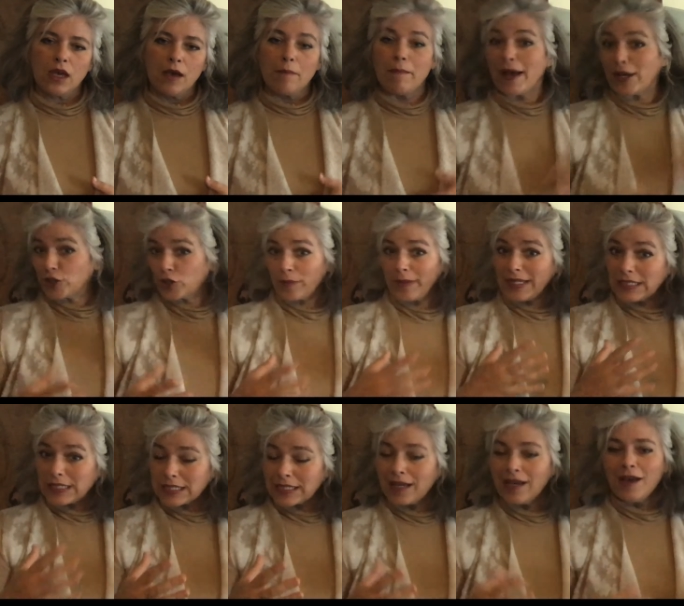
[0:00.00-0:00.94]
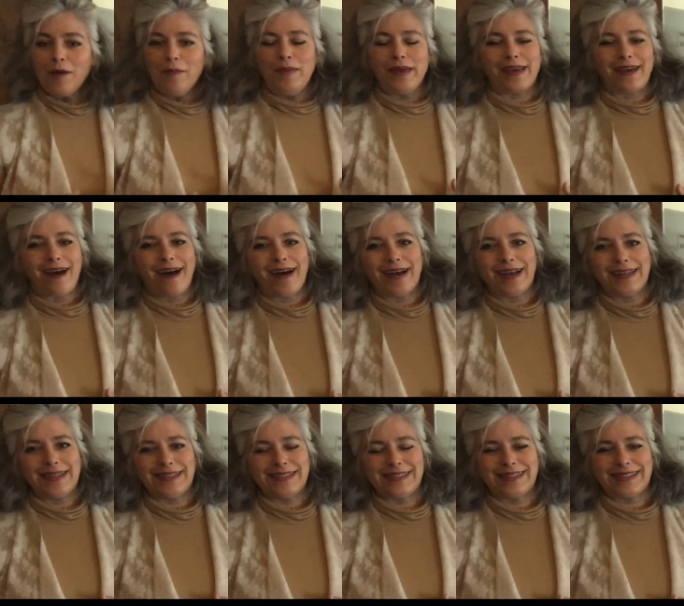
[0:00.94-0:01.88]
measurement
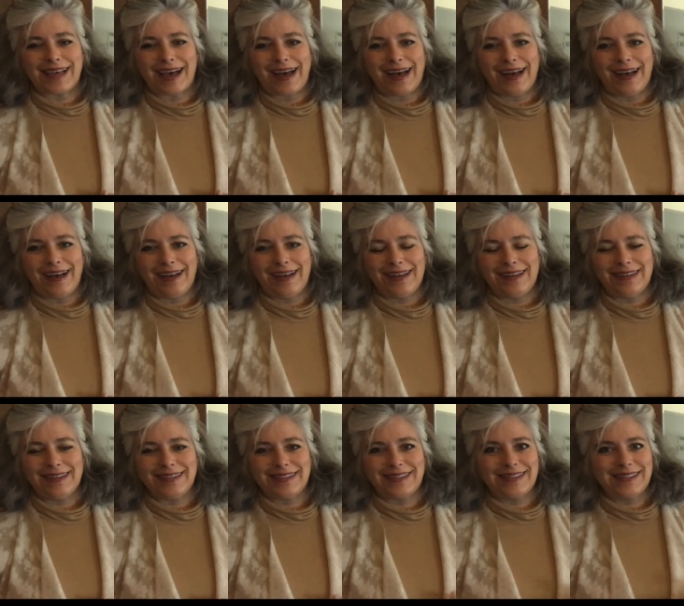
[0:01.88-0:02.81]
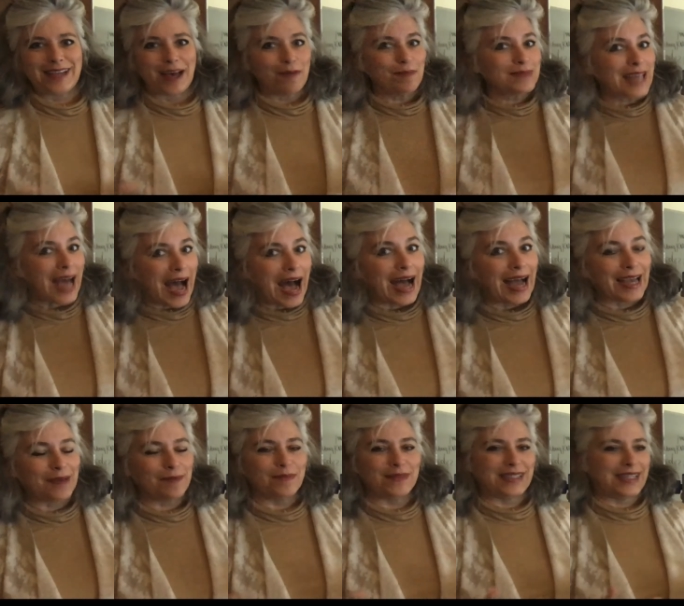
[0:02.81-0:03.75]
because uh,
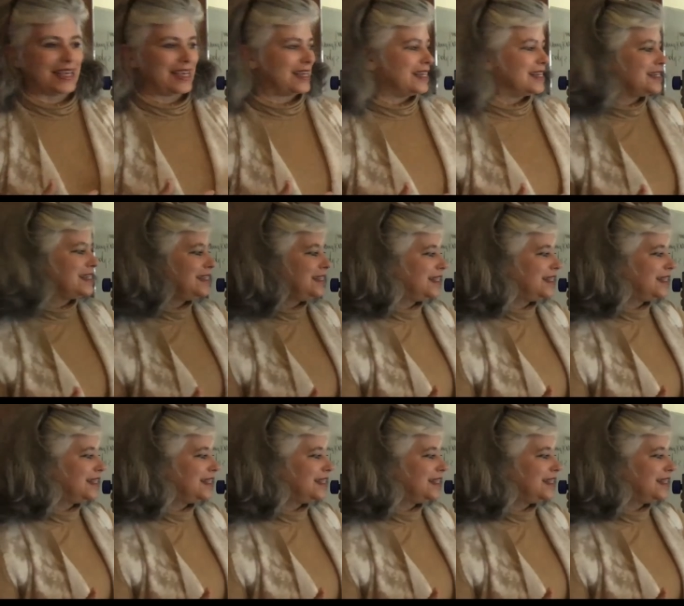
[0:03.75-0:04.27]
sometimes the, in,